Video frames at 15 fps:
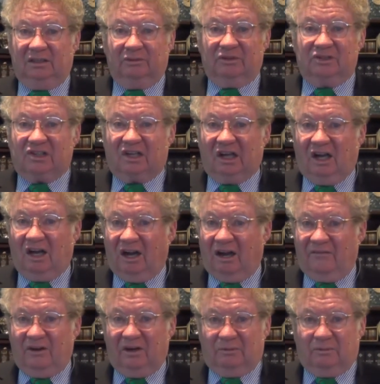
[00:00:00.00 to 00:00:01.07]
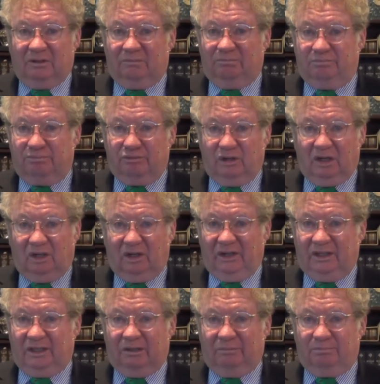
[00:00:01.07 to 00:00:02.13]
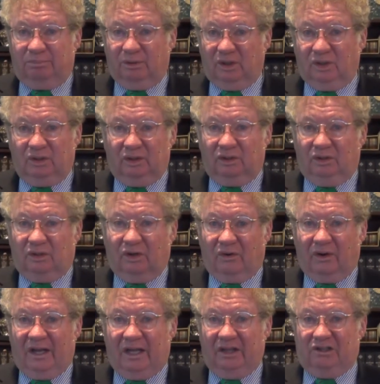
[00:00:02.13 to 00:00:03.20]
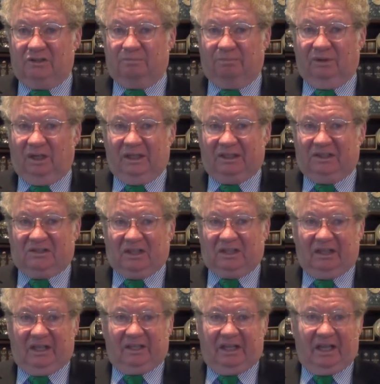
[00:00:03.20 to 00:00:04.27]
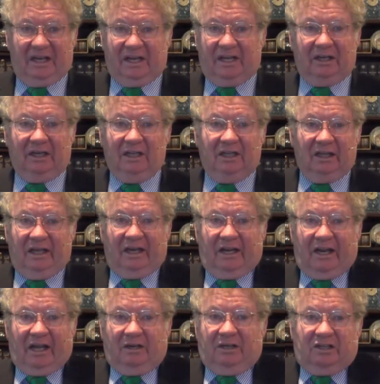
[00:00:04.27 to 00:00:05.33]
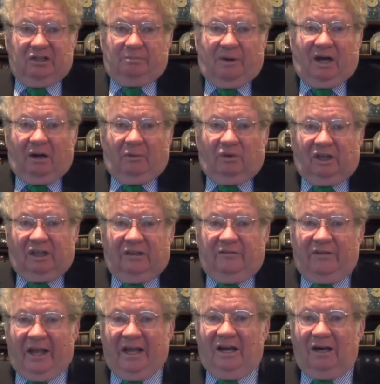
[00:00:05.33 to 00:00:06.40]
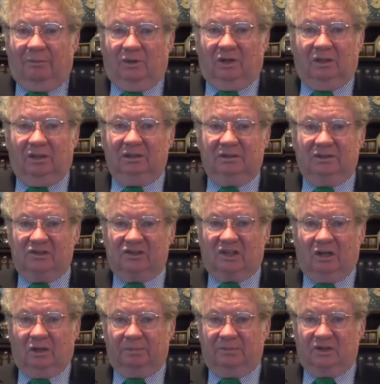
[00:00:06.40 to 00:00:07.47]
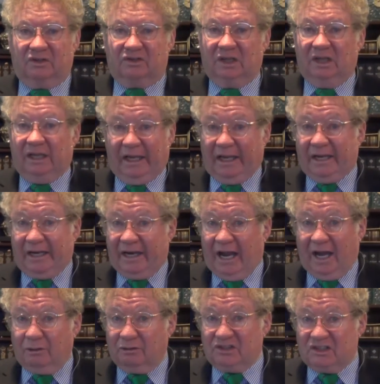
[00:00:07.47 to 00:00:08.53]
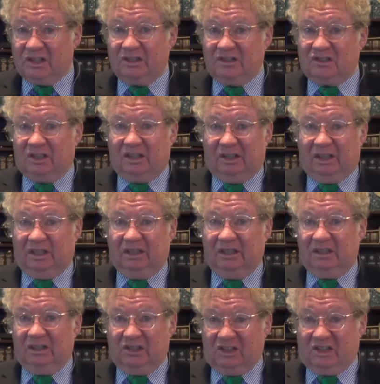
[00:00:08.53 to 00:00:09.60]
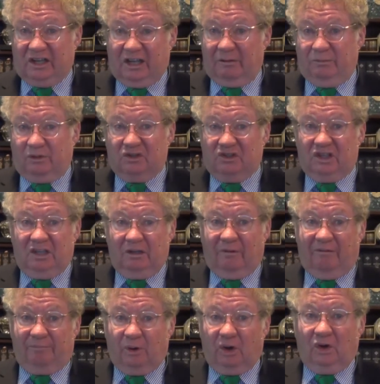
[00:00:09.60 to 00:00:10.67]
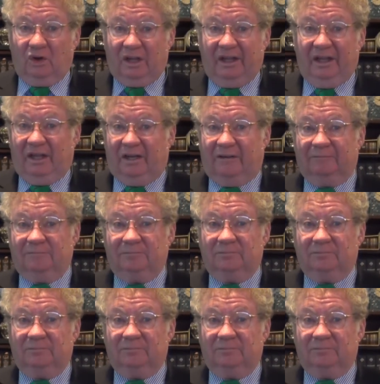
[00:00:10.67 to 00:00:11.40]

It was covered with brilliant blue, grays, blicks, and, and, and it, it had these bas relief animal sculptures. It now sits in the State Museum of Berlin.